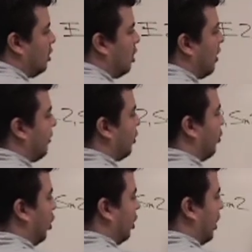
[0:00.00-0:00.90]
you have
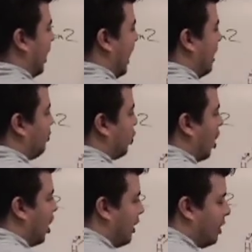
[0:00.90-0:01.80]
your polar
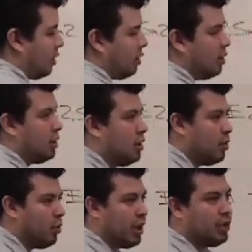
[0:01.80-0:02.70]
aproduct,
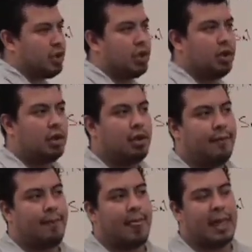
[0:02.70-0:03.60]
which
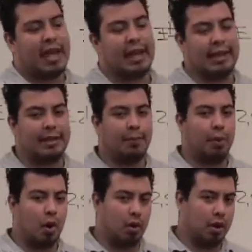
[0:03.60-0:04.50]
it is a
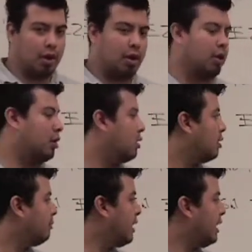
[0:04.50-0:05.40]
polar
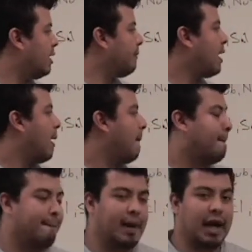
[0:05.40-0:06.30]
medium,
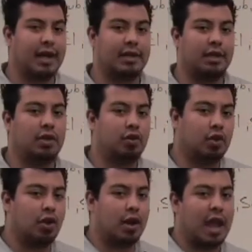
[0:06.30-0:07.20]
but you
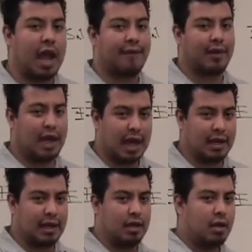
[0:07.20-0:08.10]
do not have
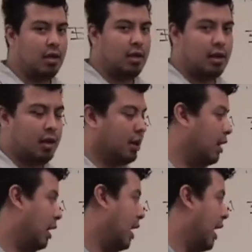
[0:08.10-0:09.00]
any
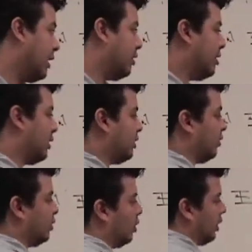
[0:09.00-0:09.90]
hydrogens
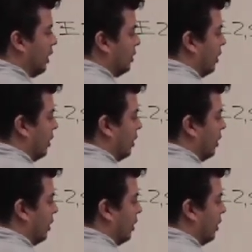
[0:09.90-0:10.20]
to donate.